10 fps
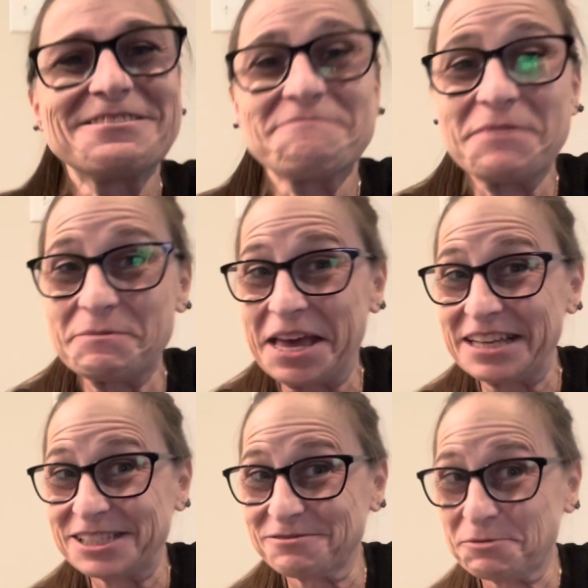Mimi
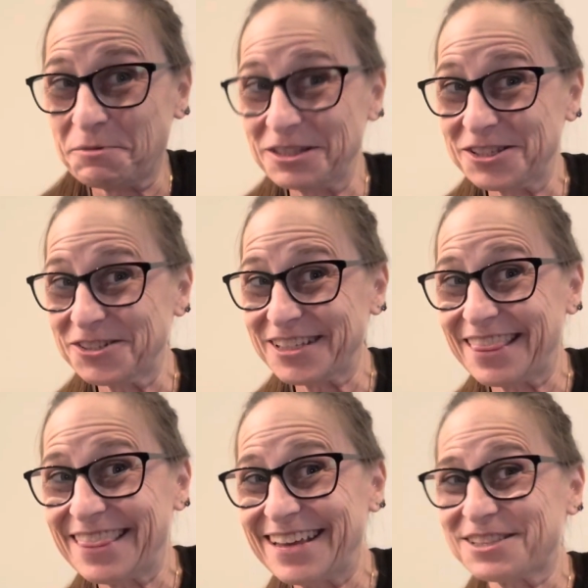has some sponsors. I
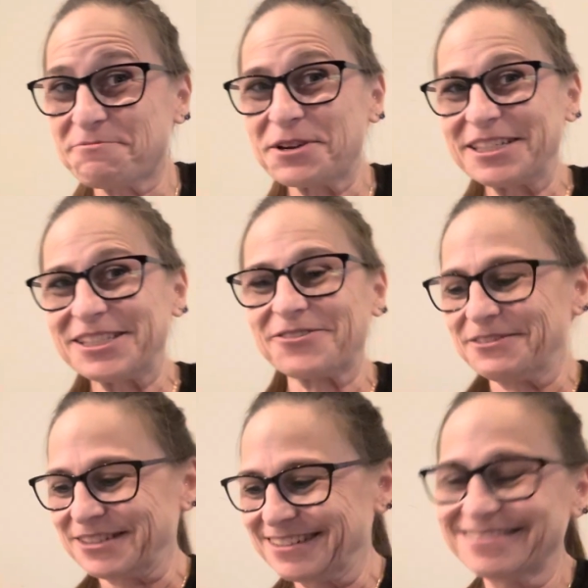think it's pretty
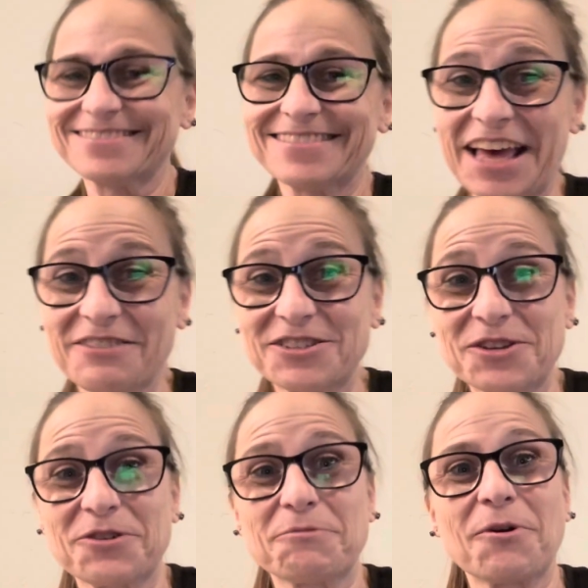swift. They have to
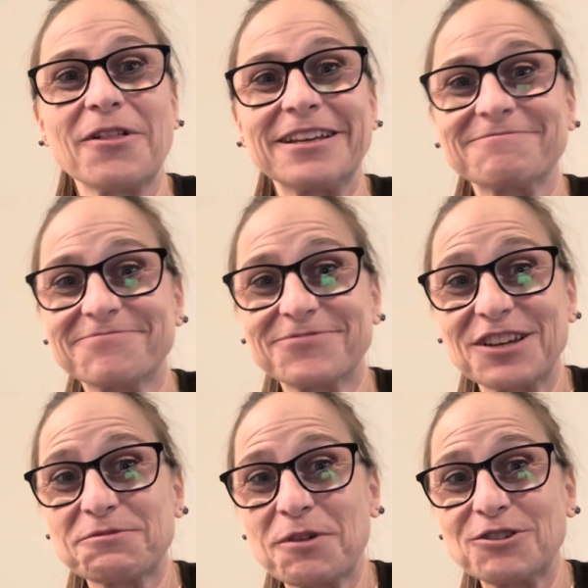do with bowling,
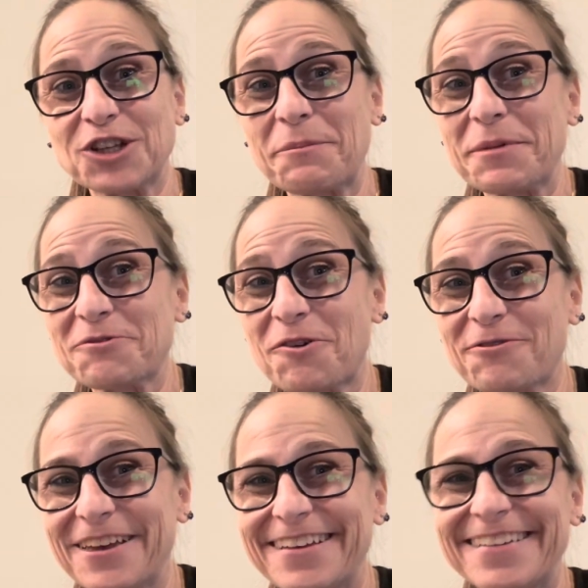Jeff's Pro Shop, and Roll
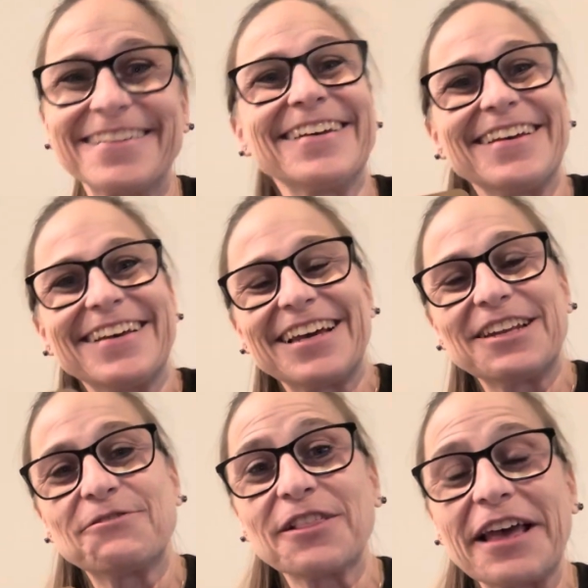Fit. And
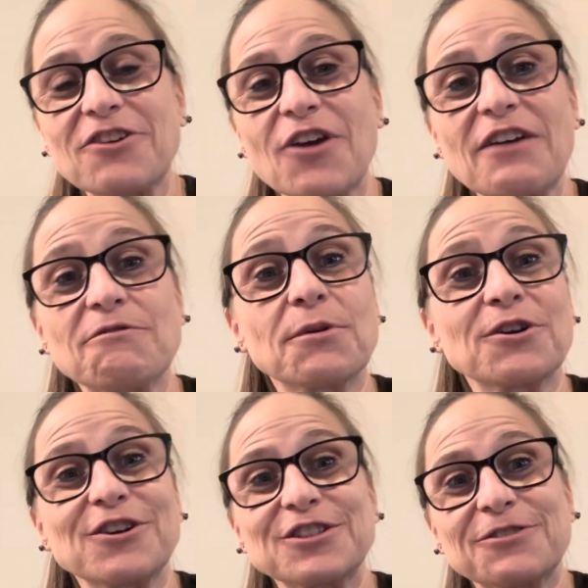if you like craft
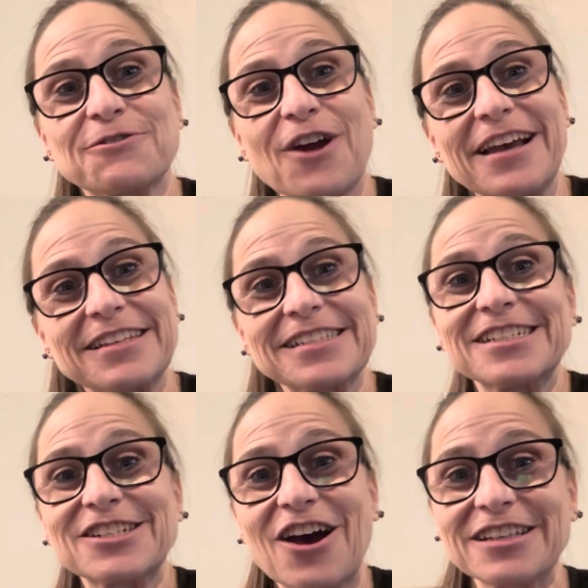burgers, fries,
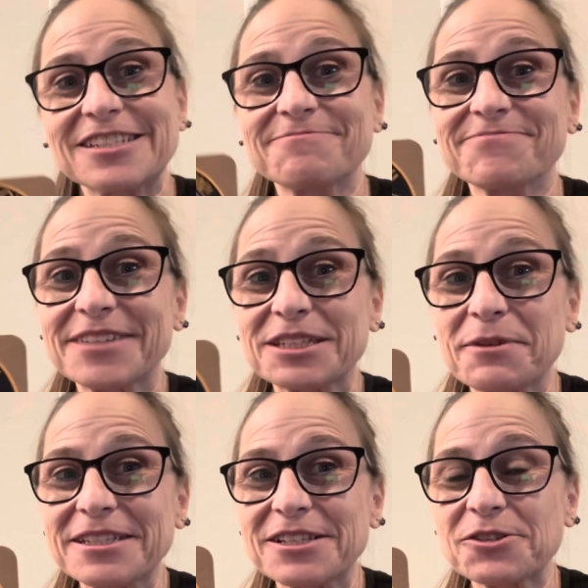and tots, this
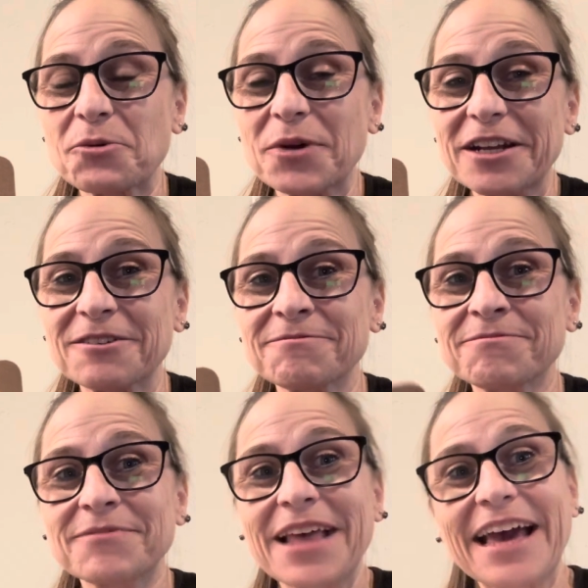place is a winner.
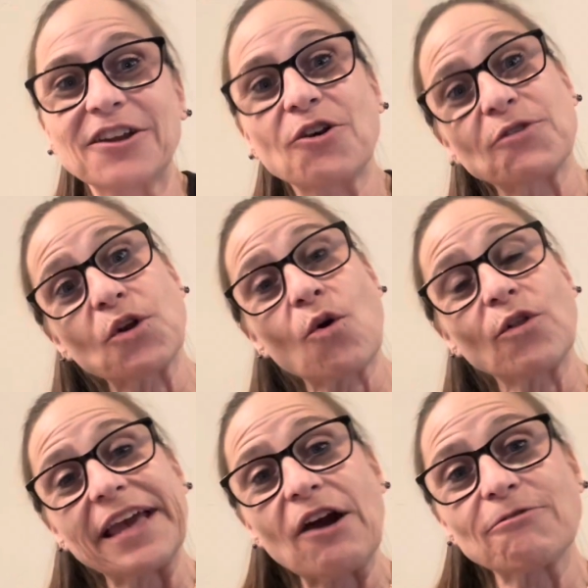Head on over to
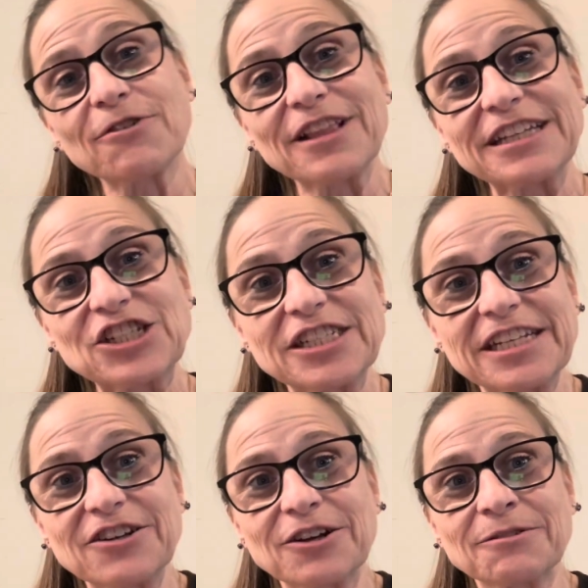Holy Cow for lunch and
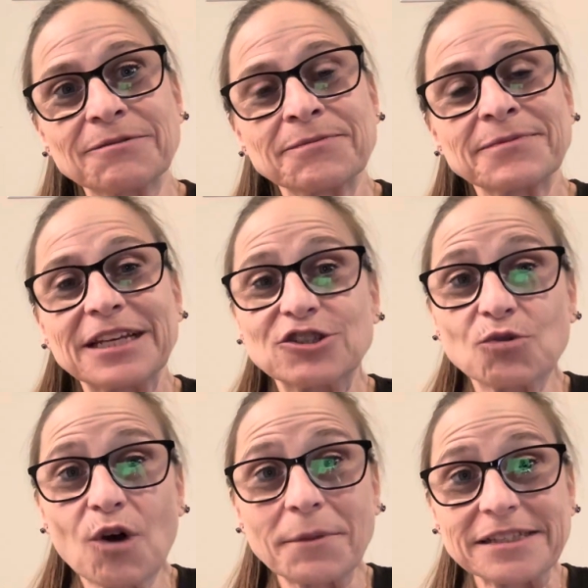dinner. And to
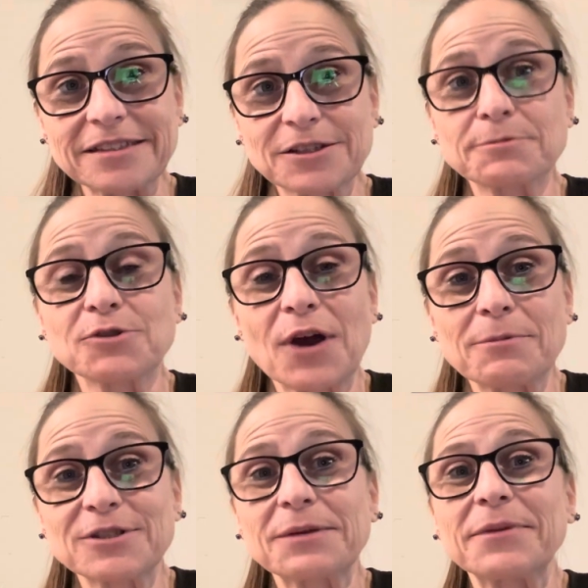all my
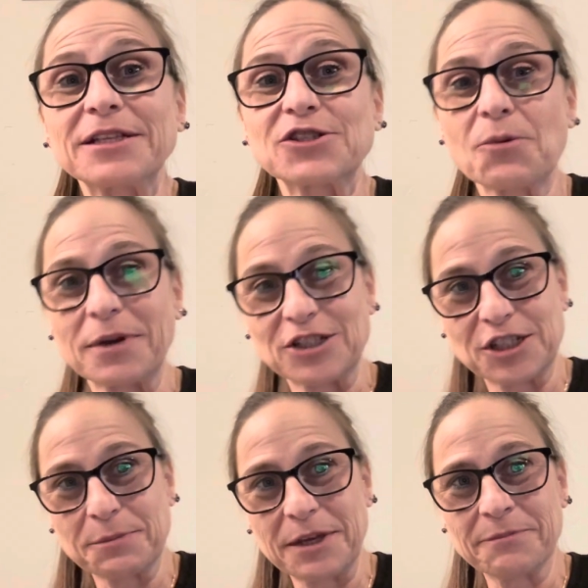subscribers, it means so much
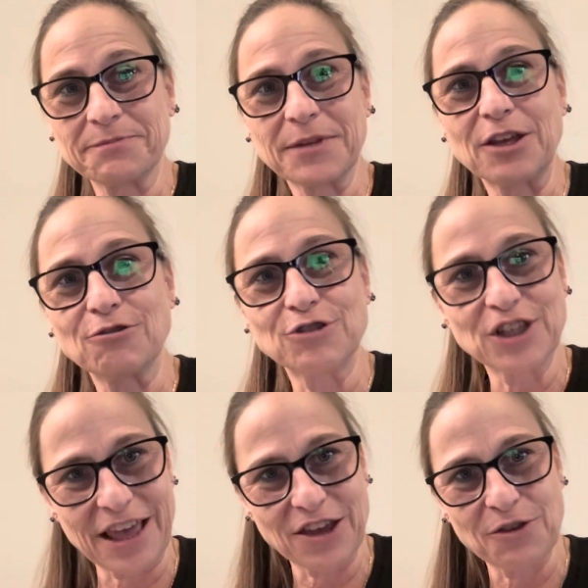to me. A huge
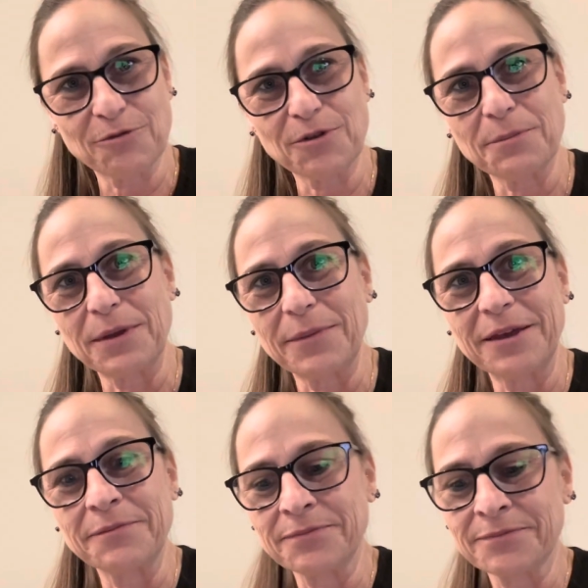thank you from
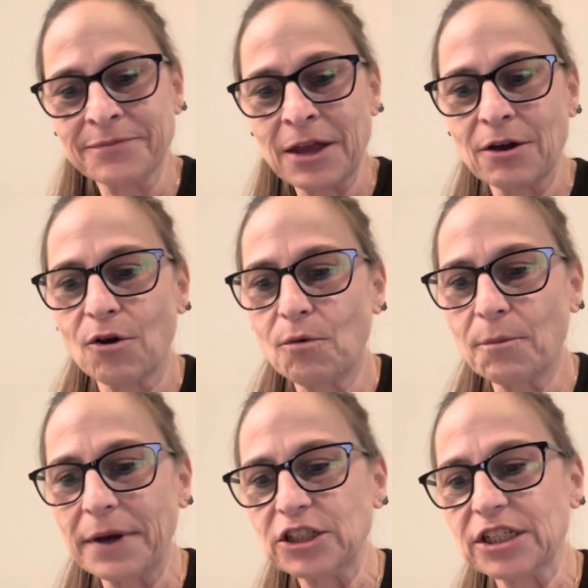Mimi. Oh,
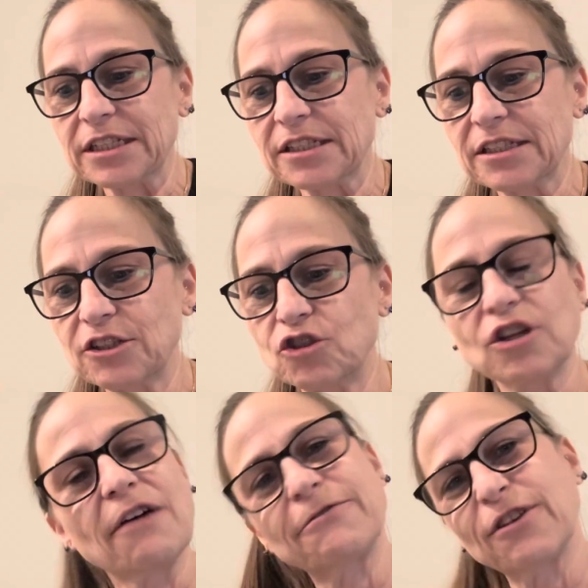Munchkins, did you
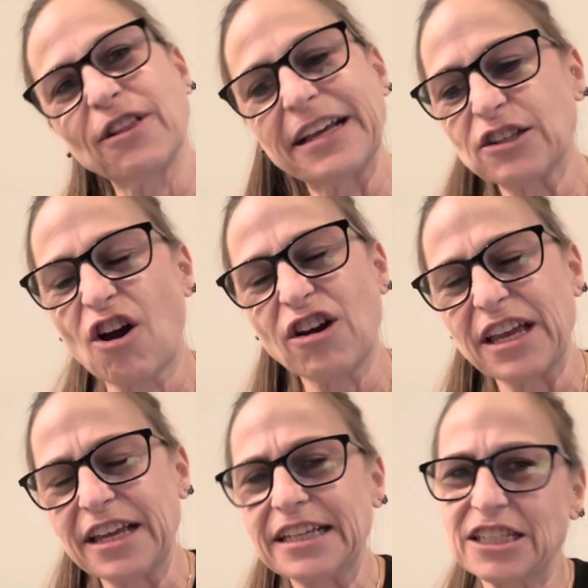not feel like
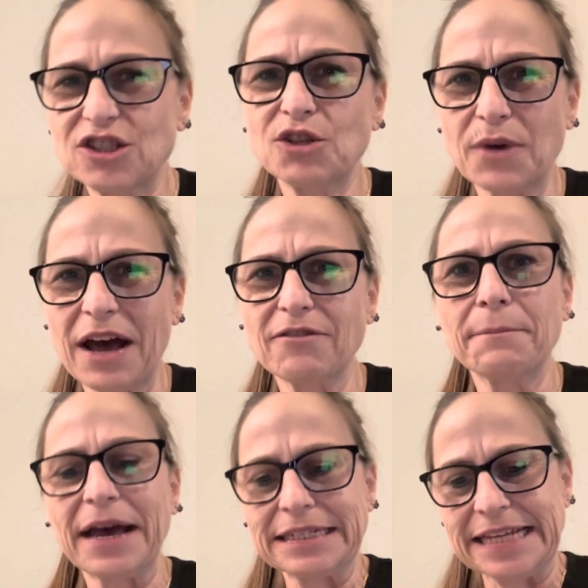talking and did you have a
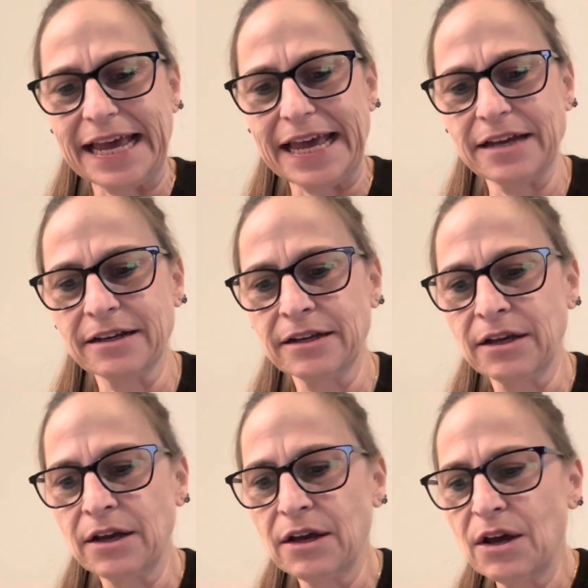bad day?
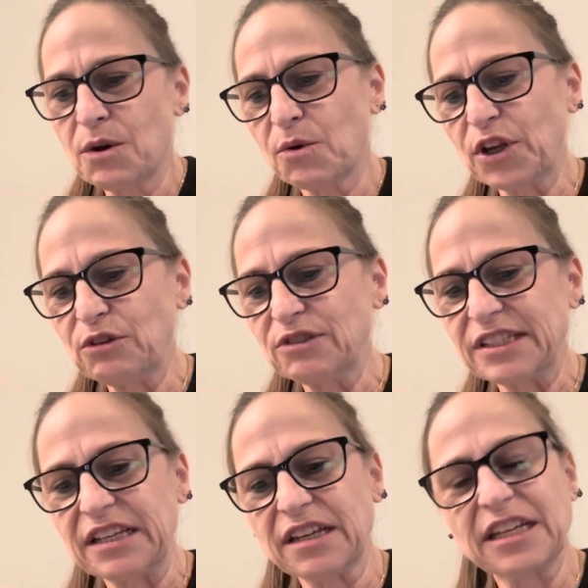Or are you
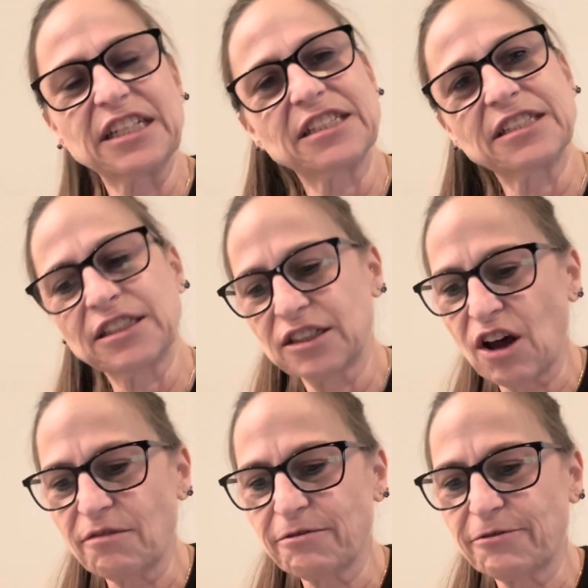sick and
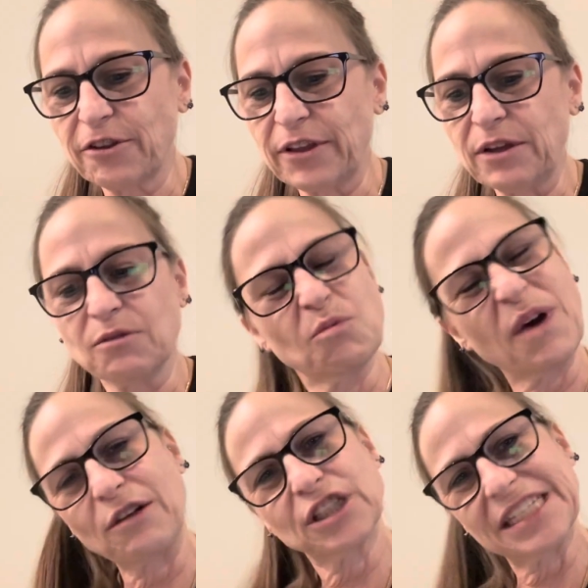not feeling
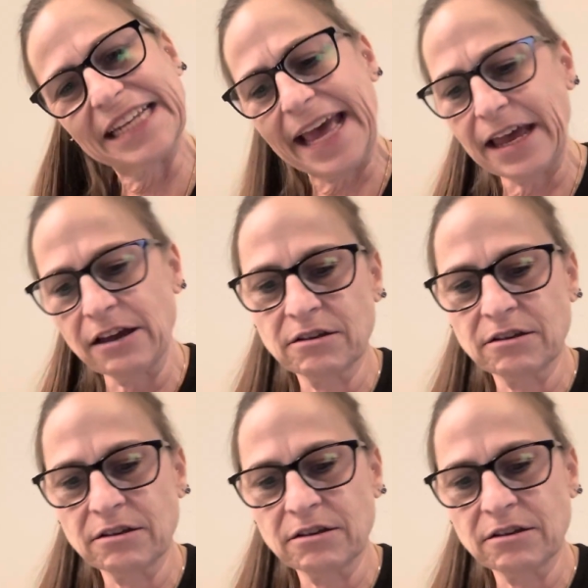well today?